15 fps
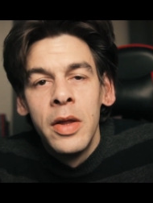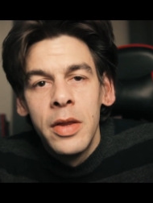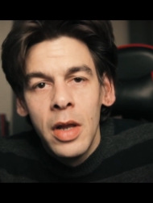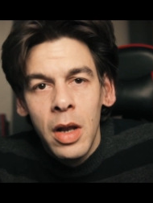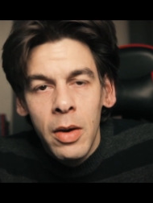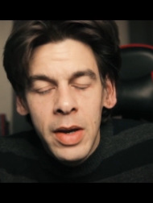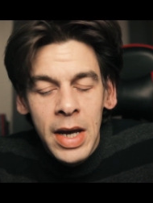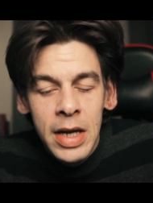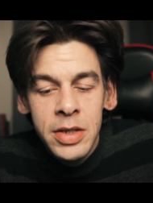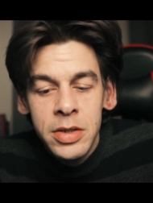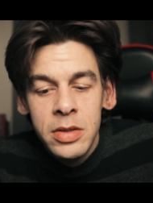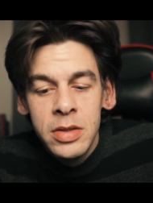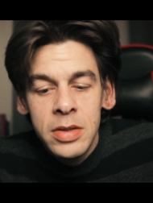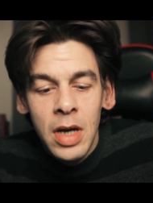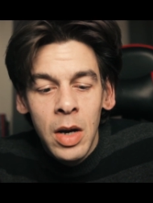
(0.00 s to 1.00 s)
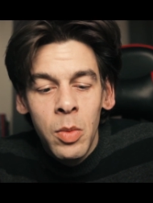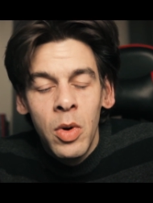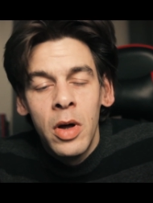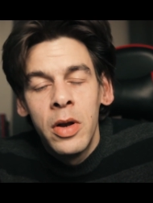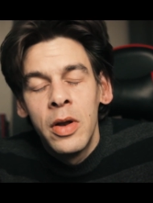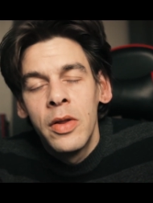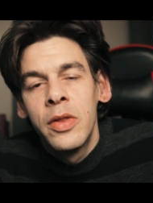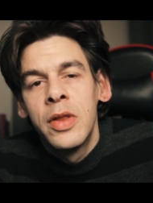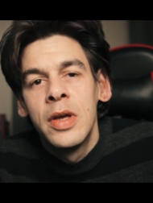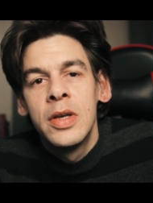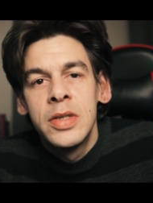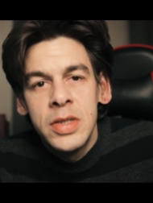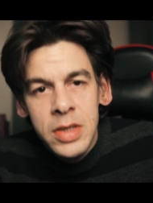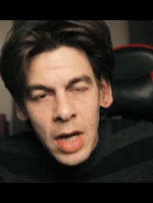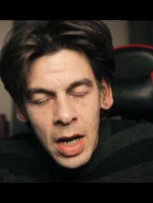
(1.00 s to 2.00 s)
the locations I want, the
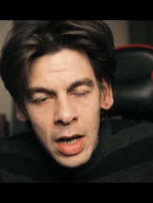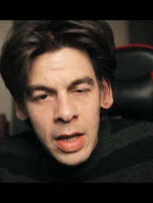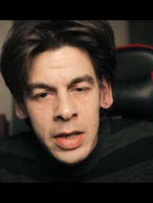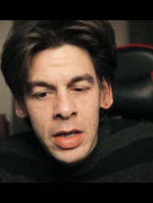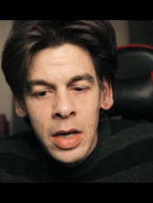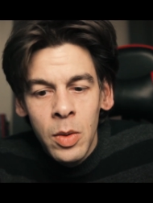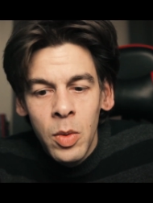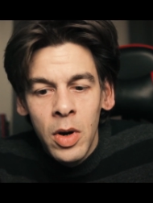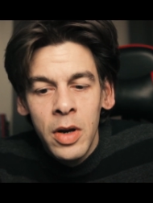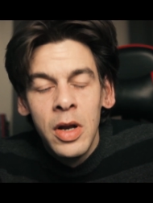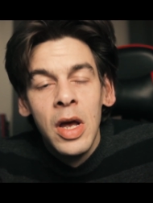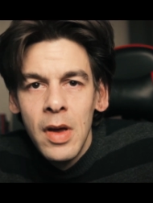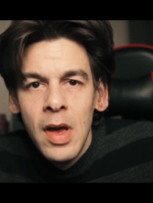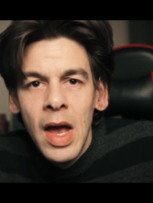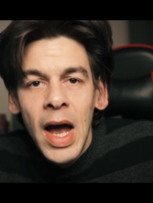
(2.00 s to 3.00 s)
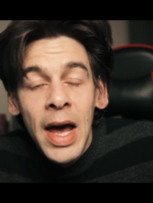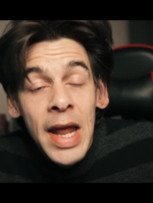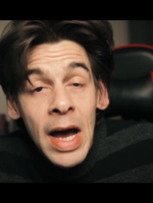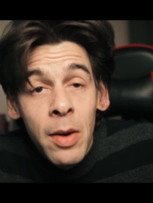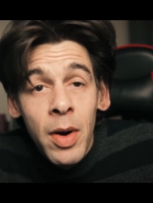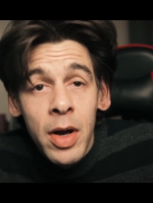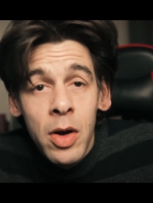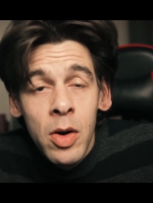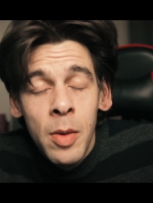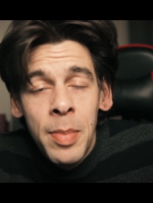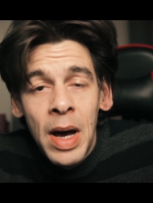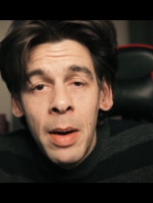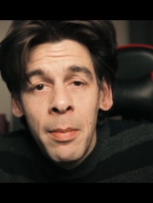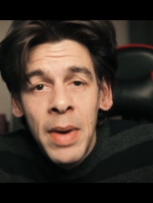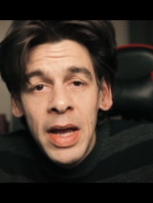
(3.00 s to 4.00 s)
styling I want, and how I go
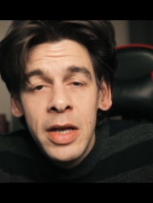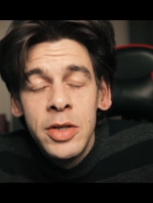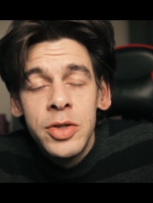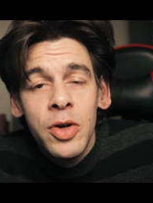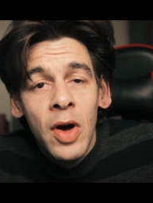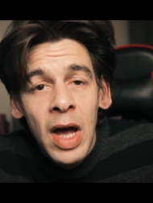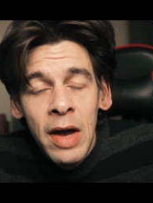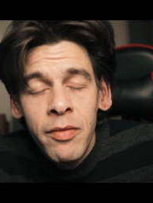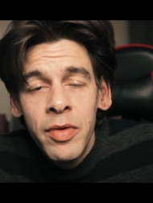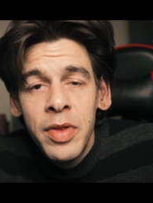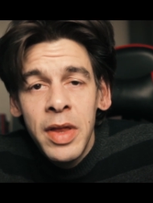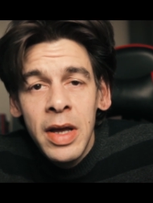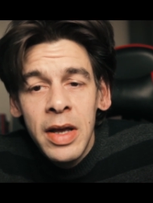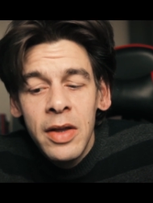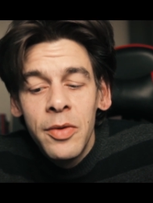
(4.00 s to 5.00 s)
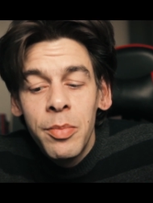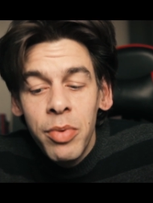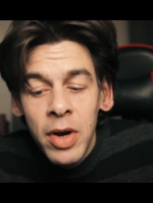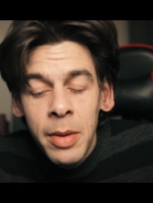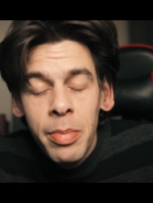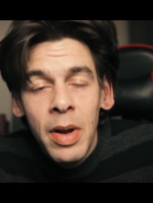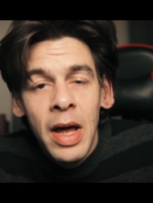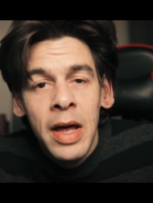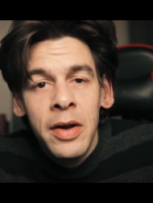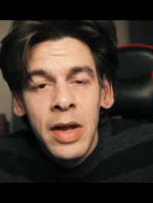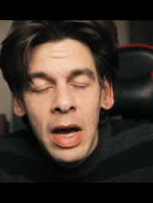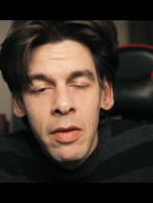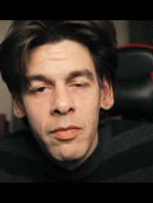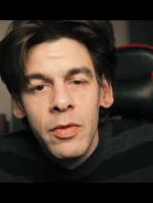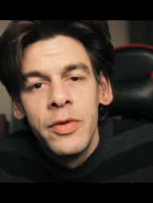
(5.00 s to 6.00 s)
about making sure everything is pre-planned
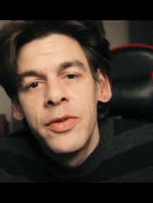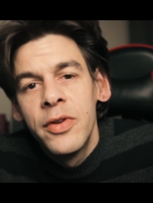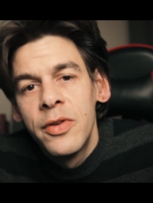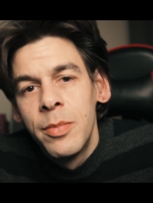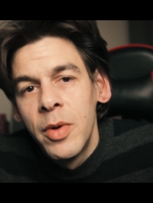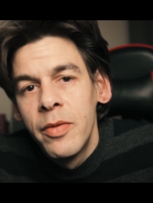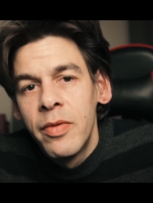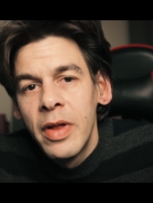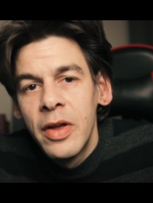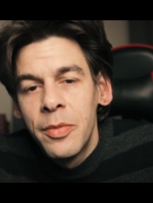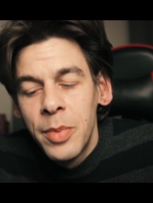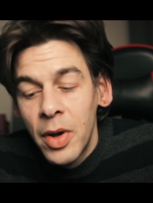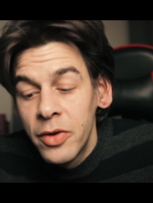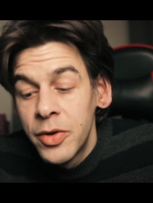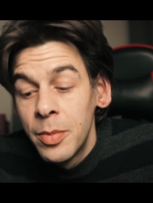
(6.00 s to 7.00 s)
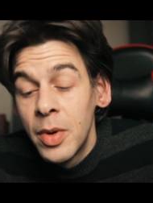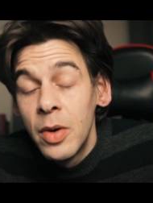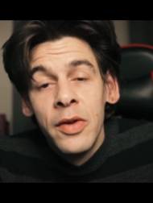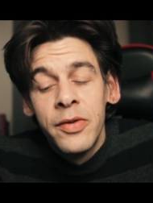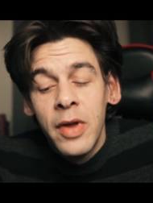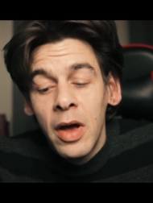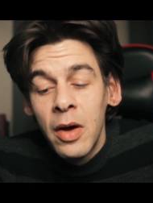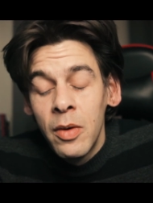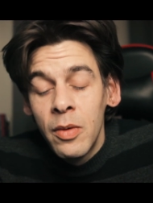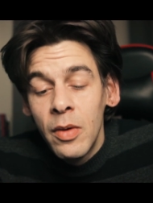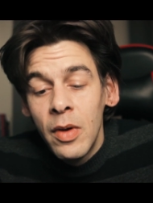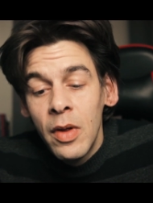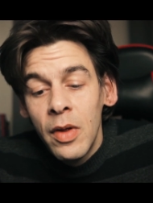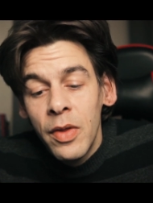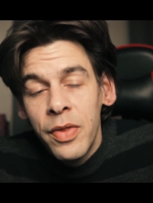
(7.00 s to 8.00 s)
and runs as smoothly as possible. So
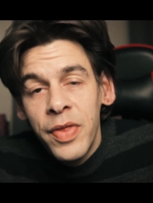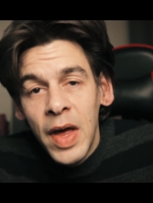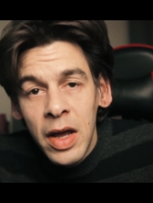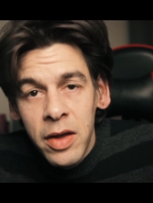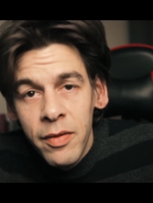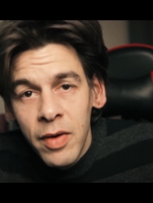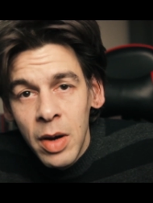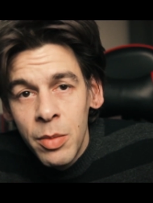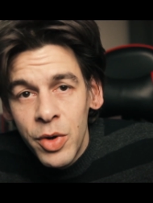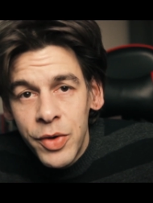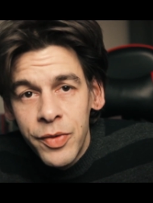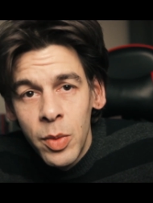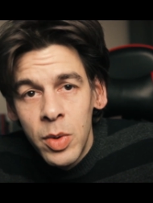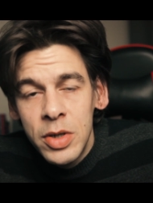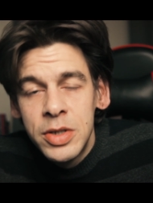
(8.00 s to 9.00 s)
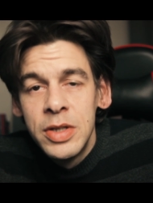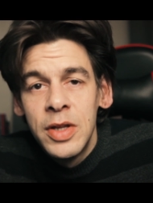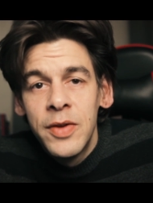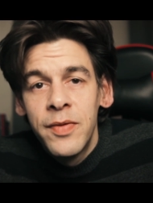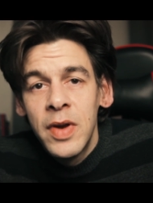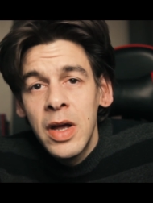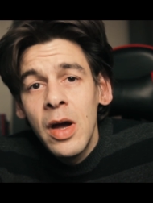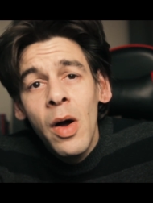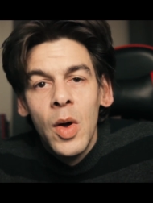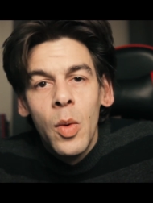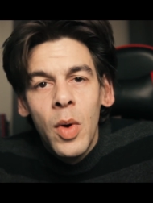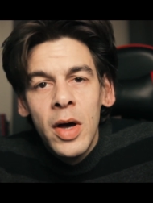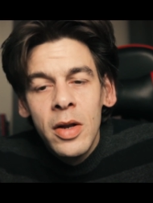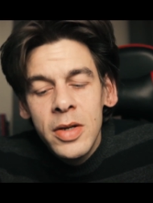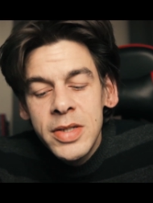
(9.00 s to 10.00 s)
thank you very much for watching this video.
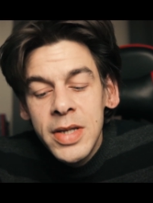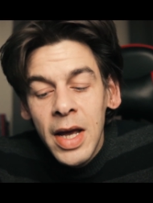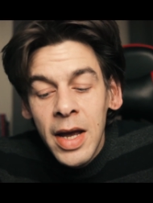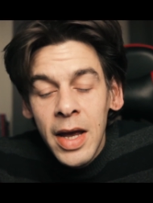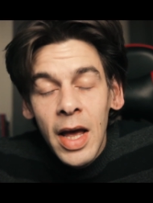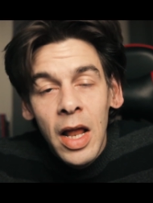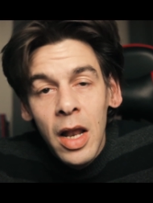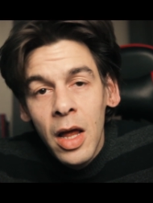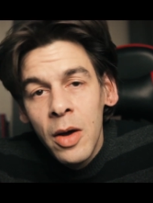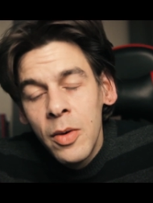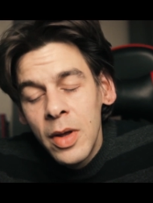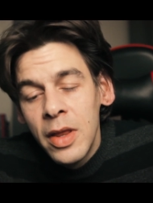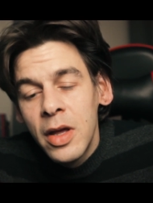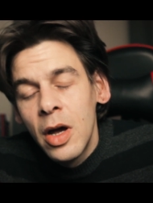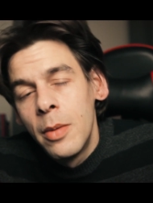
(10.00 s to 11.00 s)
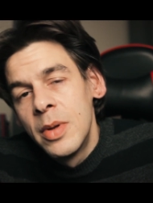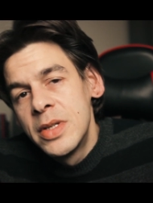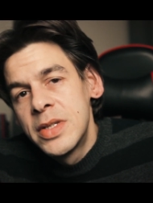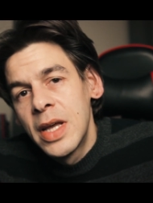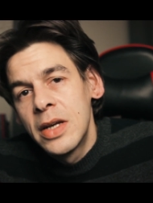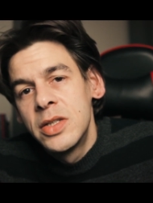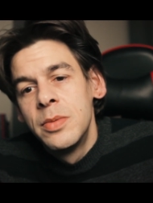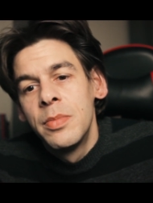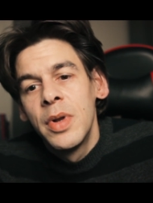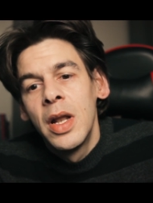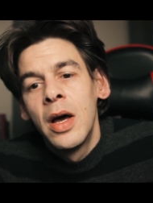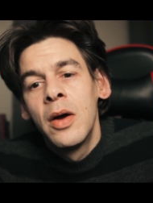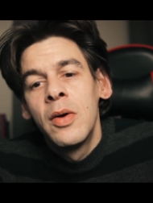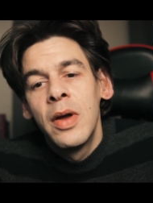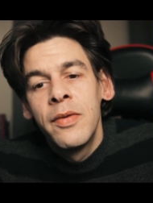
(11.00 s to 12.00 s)
Why not say hello in the comment section
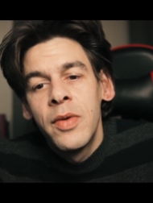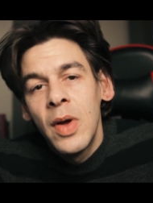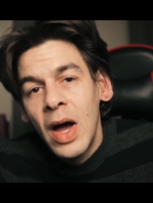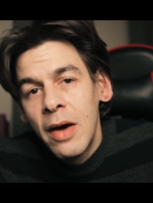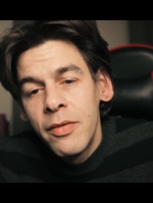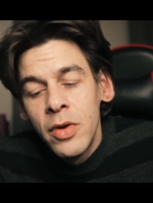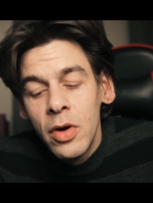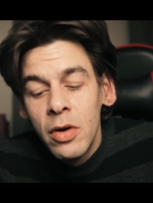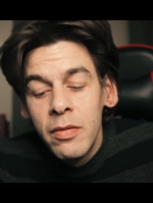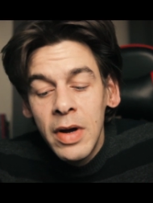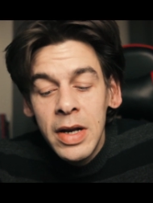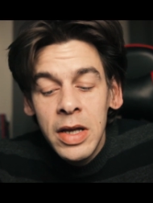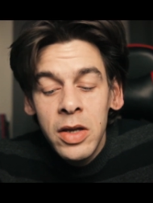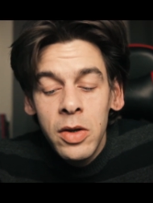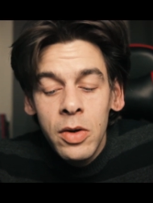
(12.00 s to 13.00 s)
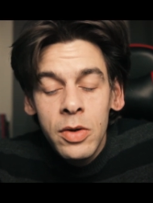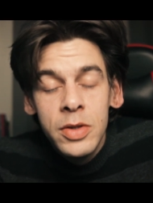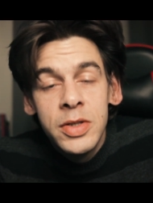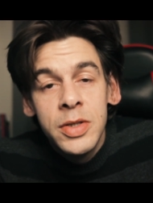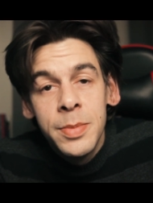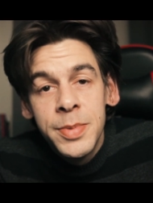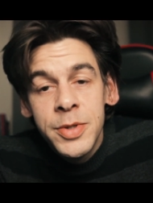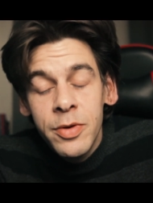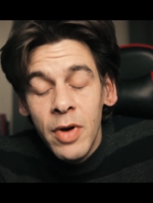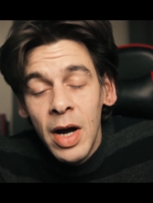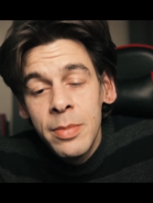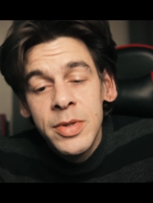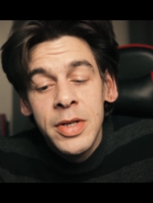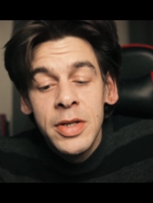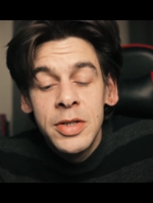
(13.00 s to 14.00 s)
below? If you haven't already, you could
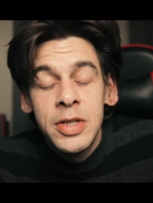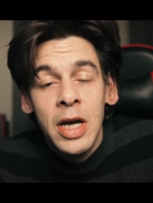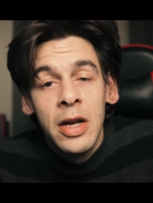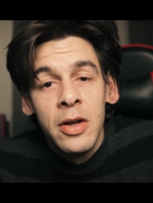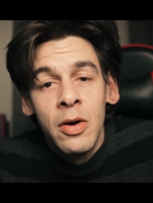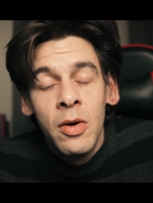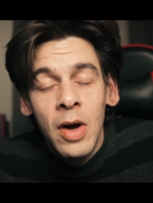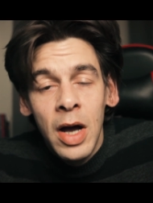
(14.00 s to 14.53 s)
subscribe to the channel.